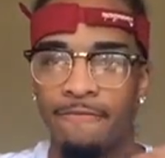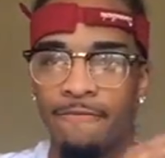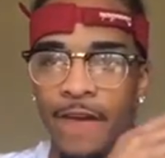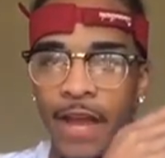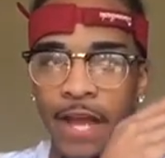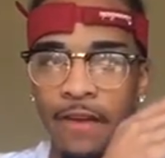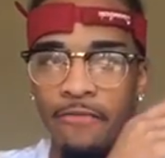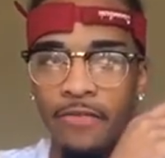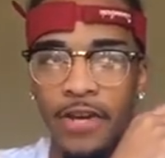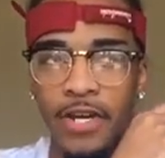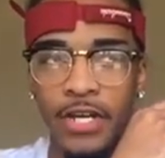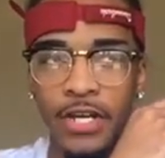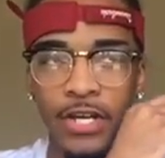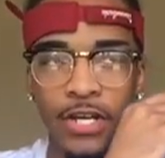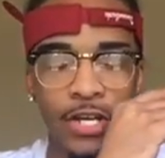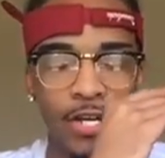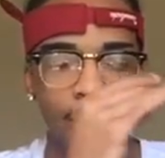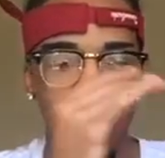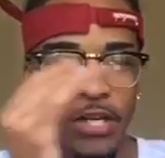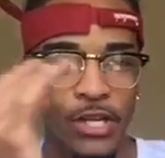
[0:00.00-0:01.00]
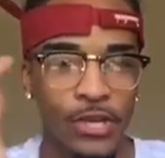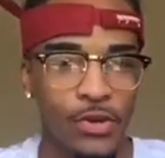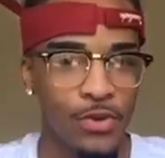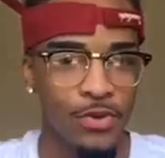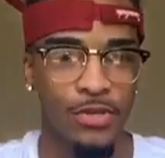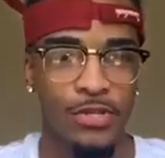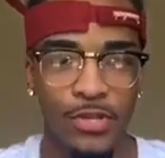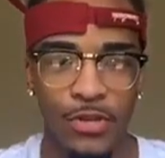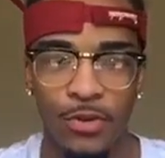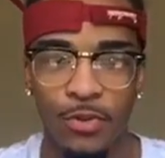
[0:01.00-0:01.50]
favorite
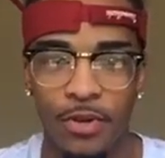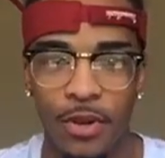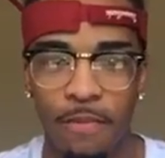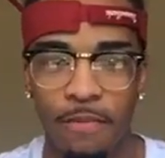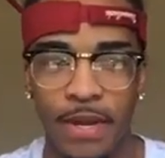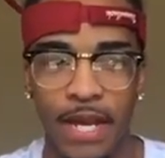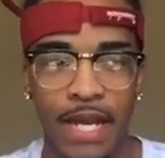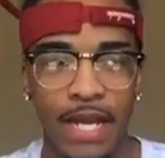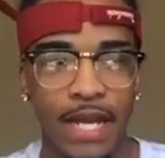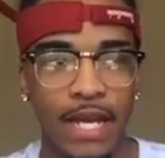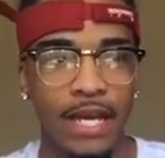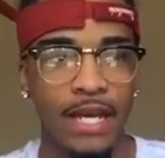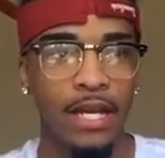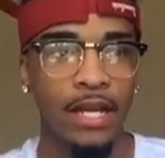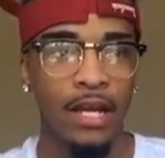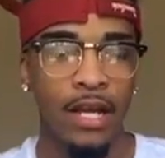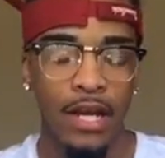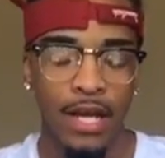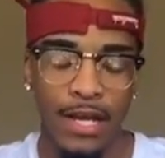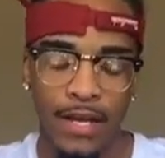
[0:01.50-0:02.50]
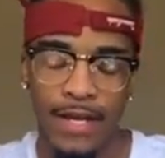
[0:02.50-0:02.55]
YouTube comedian,